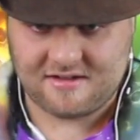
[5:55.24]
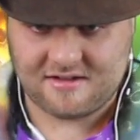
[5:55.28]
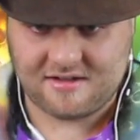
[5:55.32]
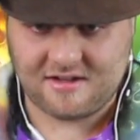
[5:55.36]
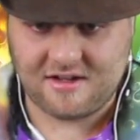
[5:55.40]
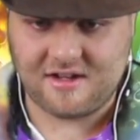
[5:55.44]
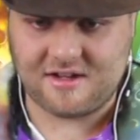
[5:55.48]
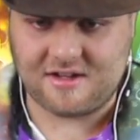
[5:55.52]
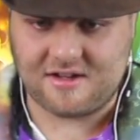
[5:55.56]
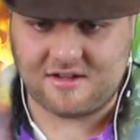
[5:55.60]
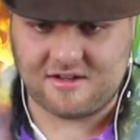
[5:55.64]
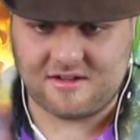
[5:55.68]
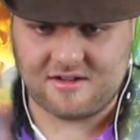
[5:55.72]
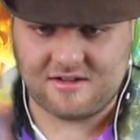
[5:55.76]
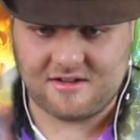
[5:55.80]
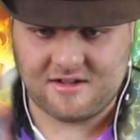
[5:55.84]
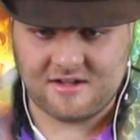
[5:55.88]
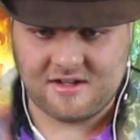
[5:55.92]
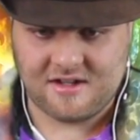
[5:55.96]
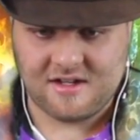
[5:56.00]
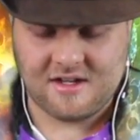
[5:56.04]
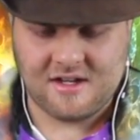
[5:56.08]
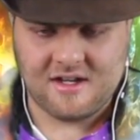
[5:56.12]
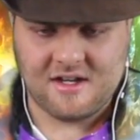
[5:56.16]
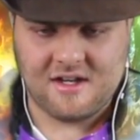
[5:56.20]
Good.
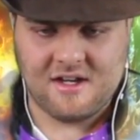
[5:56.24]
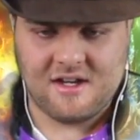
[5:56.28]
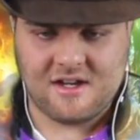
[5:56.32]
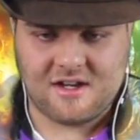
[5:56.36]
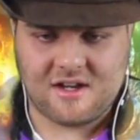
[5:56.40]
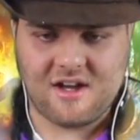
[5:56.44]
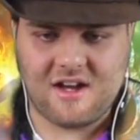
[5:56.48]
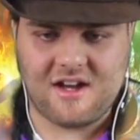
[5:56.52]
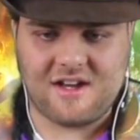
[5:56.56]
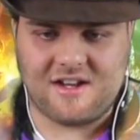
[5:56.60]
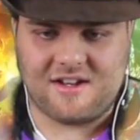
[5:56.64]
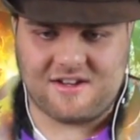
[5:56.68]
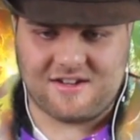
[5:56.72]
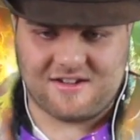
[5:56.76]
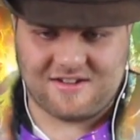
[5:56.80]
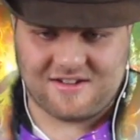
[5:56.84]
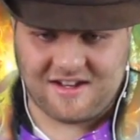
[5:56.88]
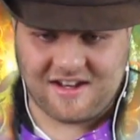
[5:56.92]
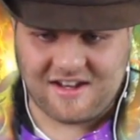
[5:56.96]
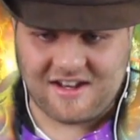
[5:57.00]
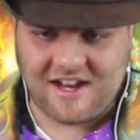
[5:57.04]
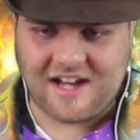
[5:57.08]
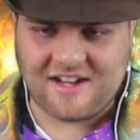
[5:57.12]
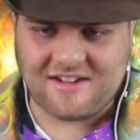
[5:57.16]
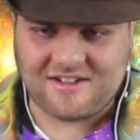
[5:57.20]
Good.
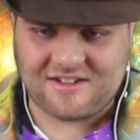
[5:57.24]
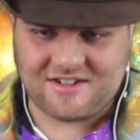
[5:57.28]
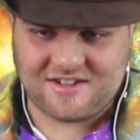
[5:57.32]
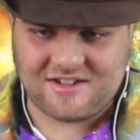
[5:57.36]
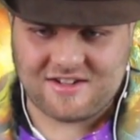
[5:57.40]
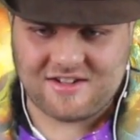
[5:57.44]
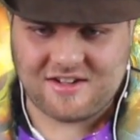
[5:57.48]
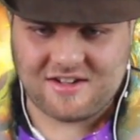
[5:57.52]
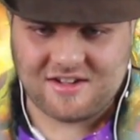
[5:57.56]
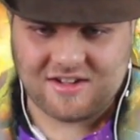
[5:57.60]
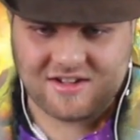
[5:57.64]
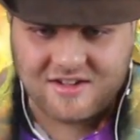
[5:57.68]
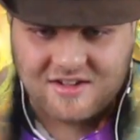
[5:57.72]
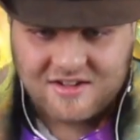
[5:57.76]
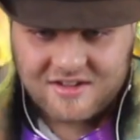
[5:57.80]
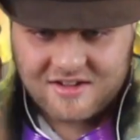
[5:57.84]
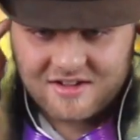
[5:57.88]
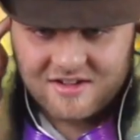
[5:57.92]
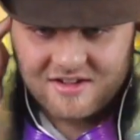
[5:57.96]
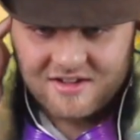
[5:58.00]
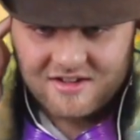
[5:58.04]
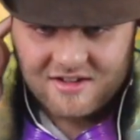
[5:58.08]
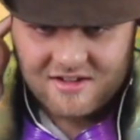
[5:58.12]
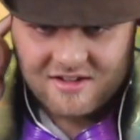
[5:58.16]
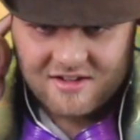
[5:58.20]
A nice
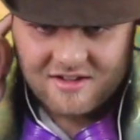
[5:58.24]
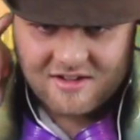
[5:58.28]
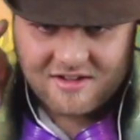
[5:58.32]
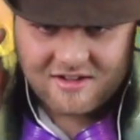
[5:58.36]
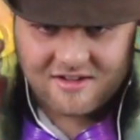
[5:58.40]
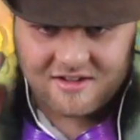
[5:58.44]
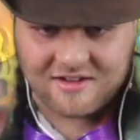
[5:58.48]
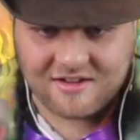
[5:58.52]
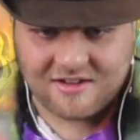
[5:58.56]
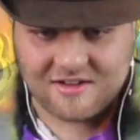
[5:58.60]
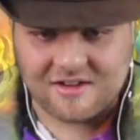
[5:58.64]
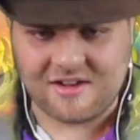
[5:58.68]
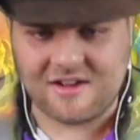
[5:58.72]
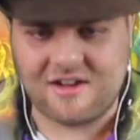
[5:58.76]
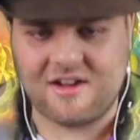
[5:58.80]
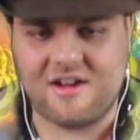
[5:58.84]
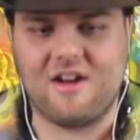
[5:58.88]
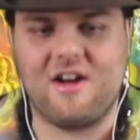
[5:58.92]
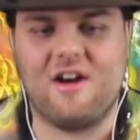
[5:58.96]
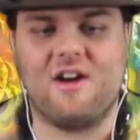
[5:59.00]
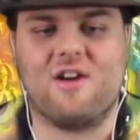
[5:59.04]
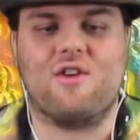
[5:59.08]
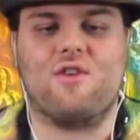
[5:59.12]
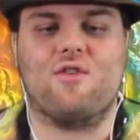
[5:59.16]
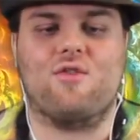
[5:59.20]

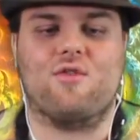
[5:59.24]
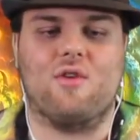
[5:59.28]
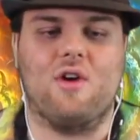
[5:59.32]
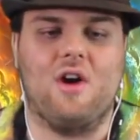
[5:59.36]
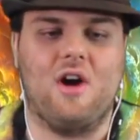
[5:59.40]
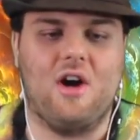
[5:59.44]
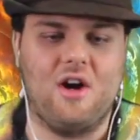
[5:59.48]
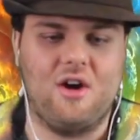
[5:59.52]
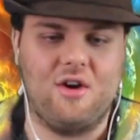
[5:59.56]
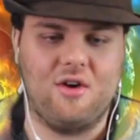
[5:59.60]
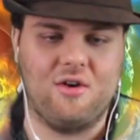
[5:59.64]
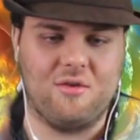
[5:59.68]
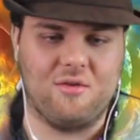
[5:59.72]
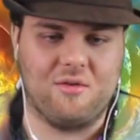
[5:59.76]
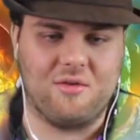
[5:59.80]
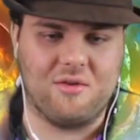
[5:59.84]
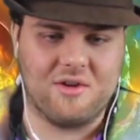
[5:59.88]
Ah, Qrow!